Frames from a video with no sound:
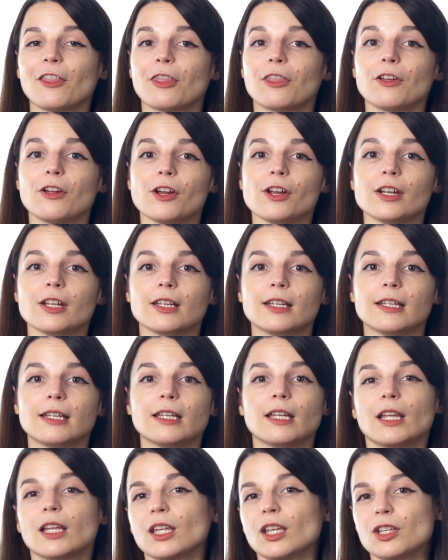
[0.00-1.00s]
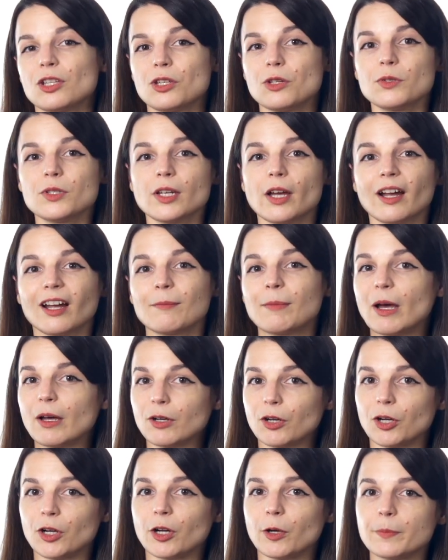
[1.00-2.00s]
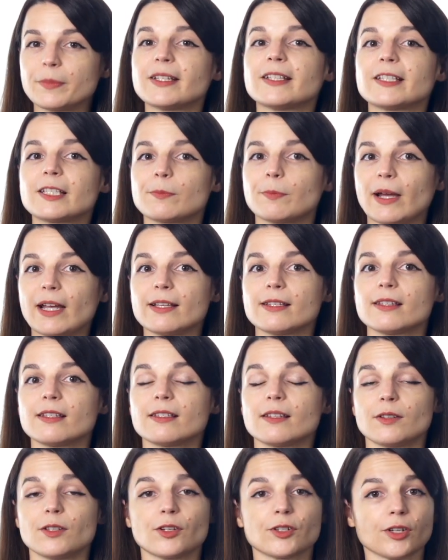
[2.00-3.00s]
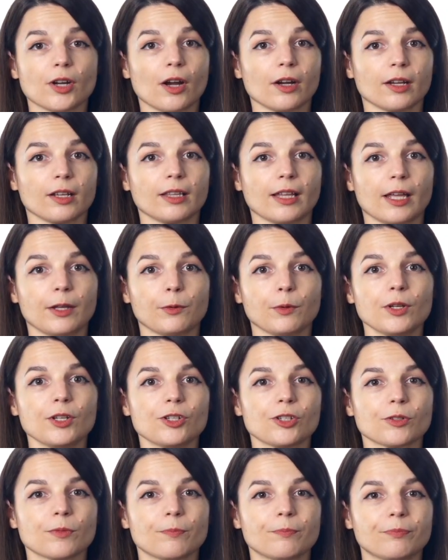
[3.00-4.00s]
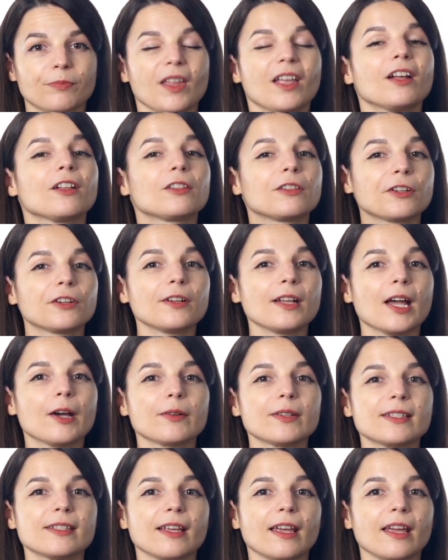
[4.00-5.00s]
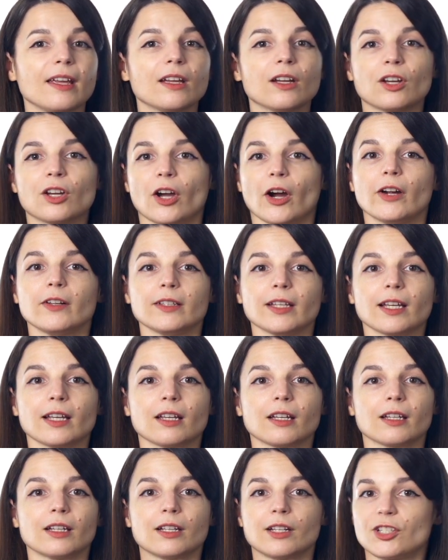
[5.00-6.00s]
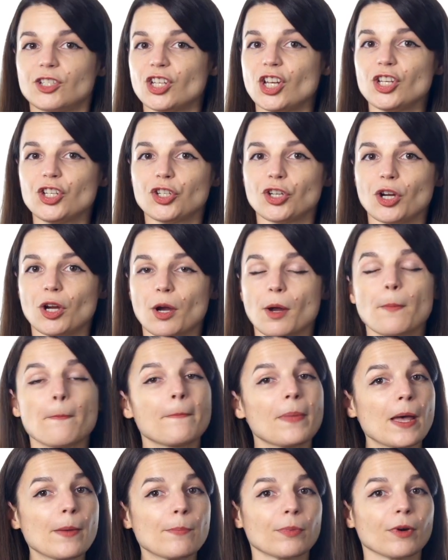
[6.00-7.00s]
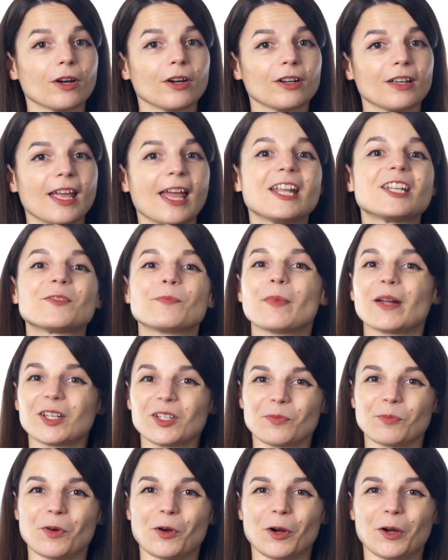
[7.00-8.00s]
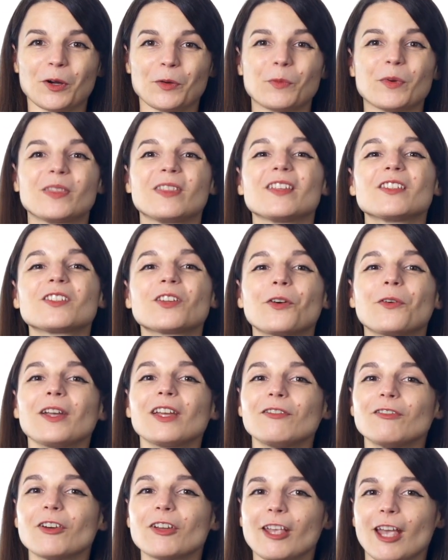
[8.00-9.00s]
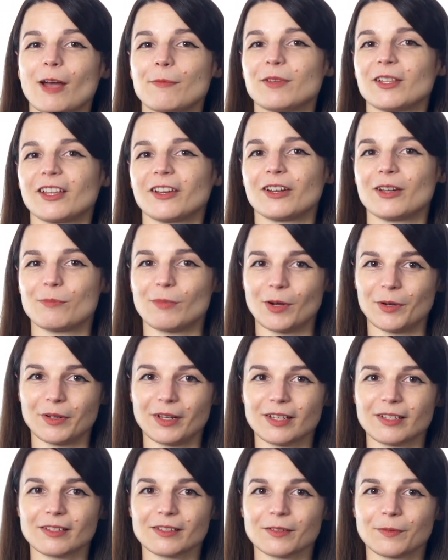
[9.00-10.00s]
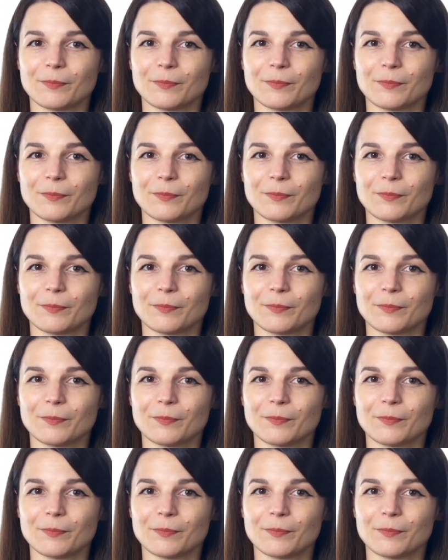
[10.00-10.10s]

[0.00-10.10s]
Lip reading: Third, can you talk about herbs and spices in your target language? Learn how to say garlic, ginger, pepper, and much more with this quick vocabulary bonus.